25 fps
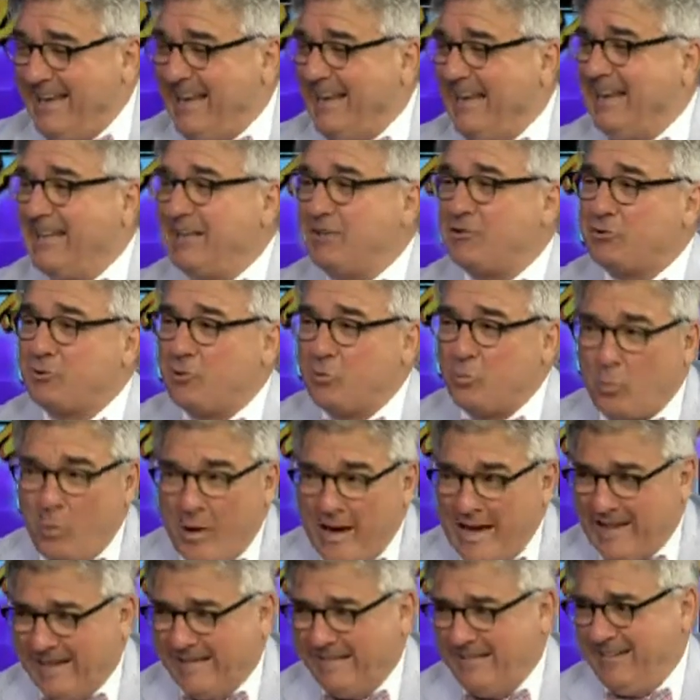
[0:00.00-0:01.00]
and it's great.
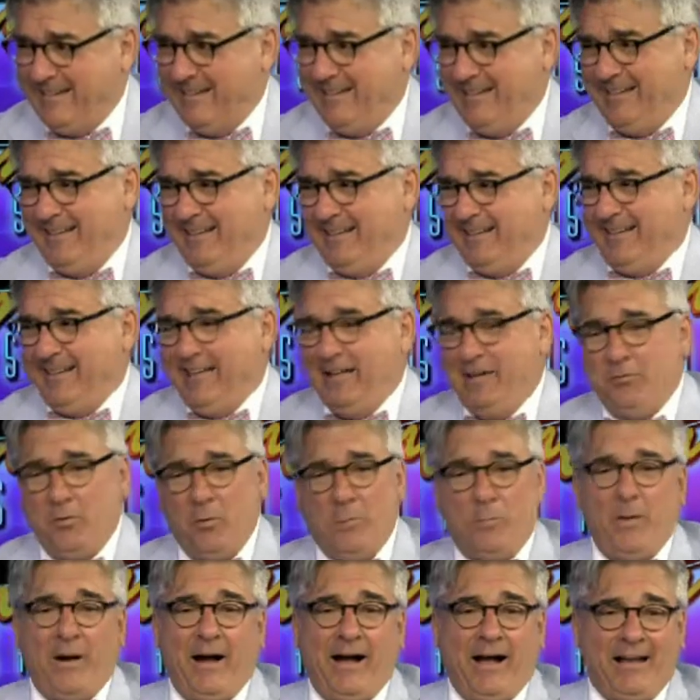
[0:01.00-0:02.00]
Evel
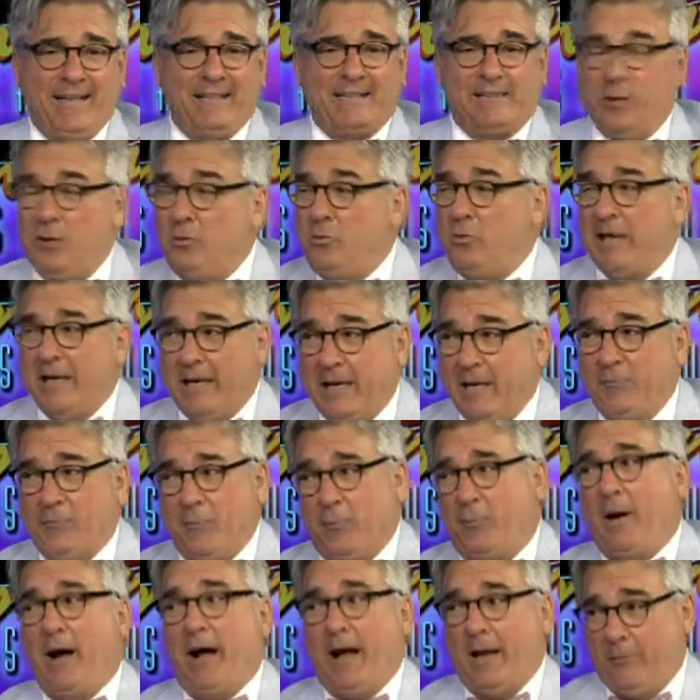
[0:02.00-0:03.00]
Pie, go to Evel
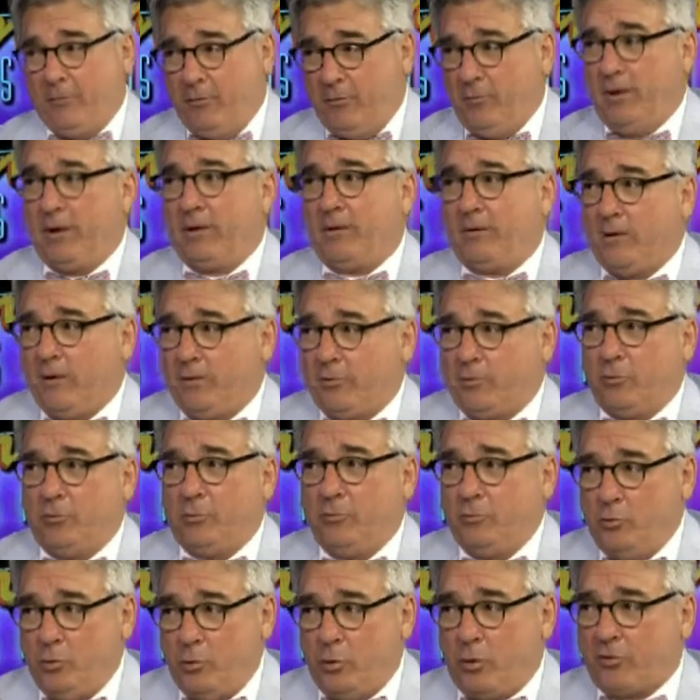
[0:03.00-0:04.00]
Pie if you like a good
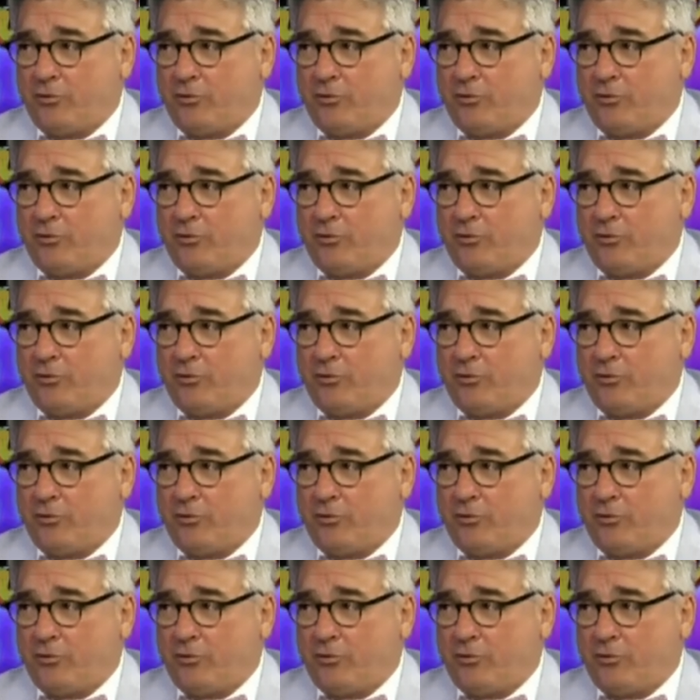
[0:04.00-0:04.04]
New York